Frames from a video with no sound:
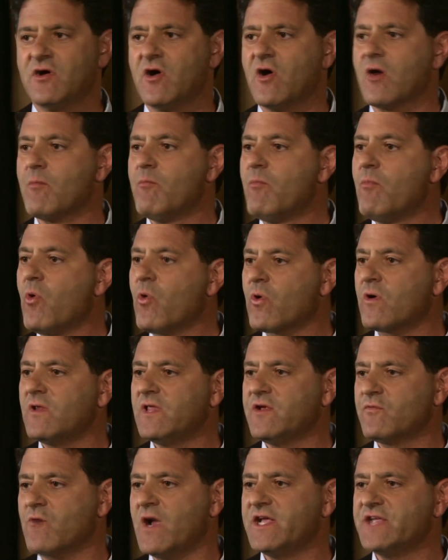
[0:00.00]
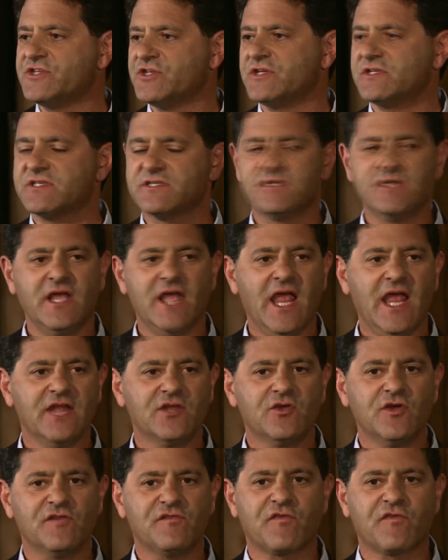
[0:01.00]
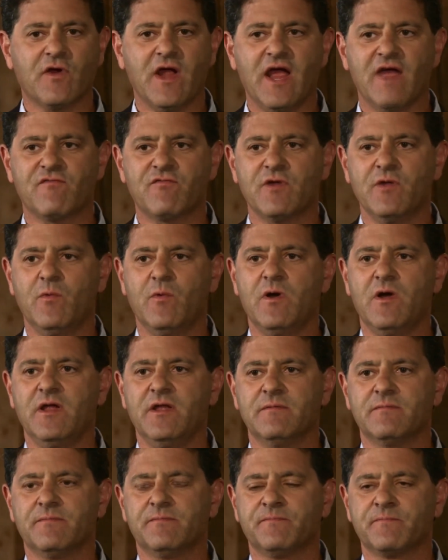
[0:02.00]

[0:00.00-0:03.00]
are morally righteous and good for everyone.